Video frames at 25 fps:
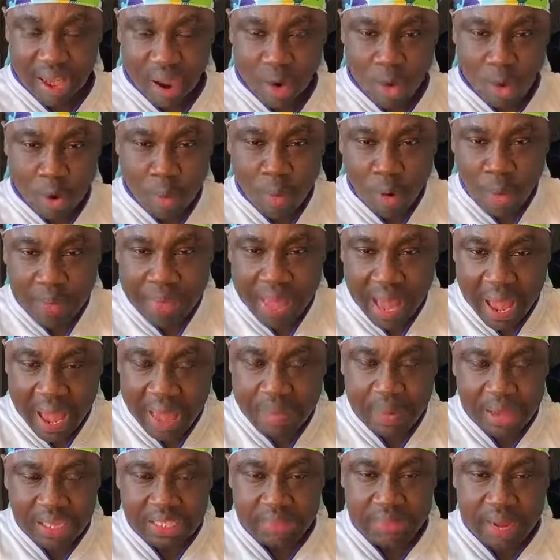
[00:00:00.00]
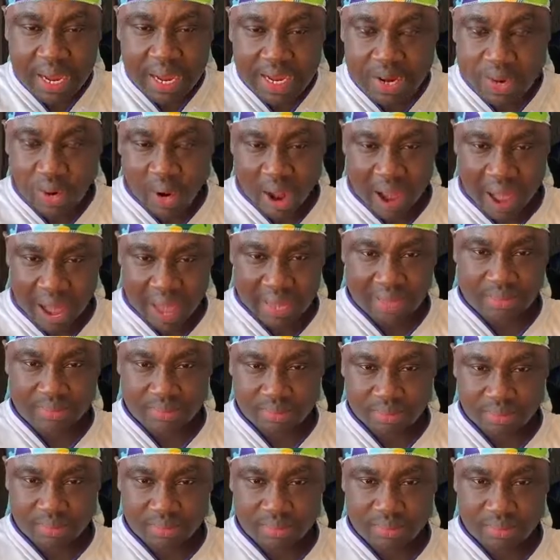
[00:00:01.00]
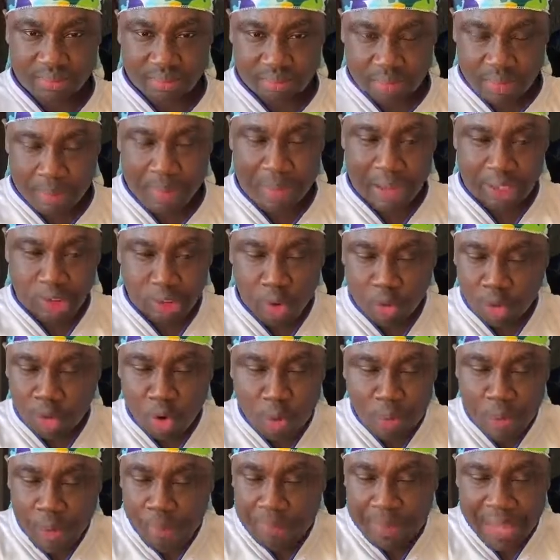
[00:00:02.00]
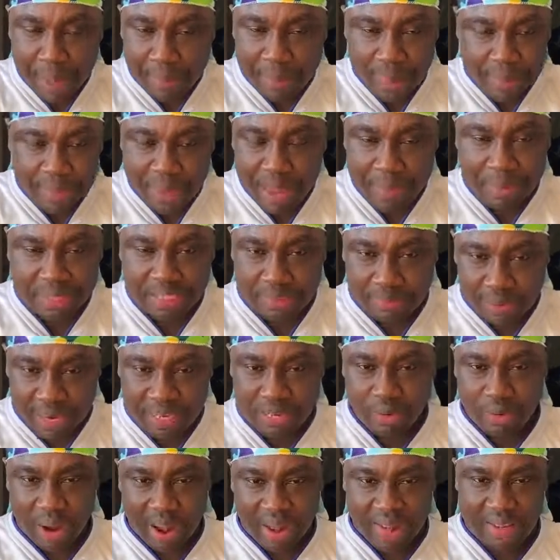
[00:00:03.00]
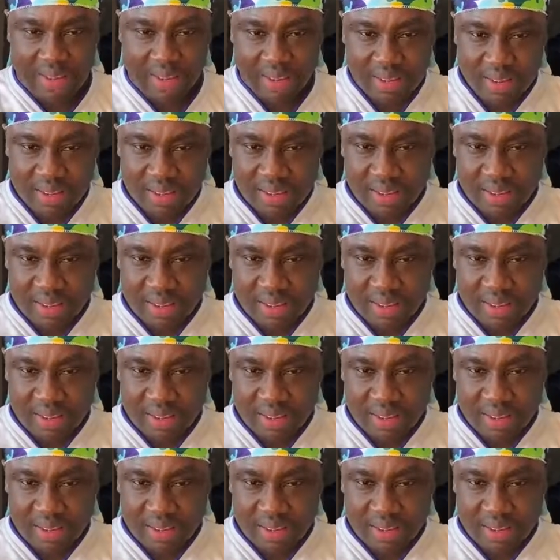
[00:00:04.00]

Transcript: And Komobia, a bit made you ha. If I told Komobia, baby, a bit made you why.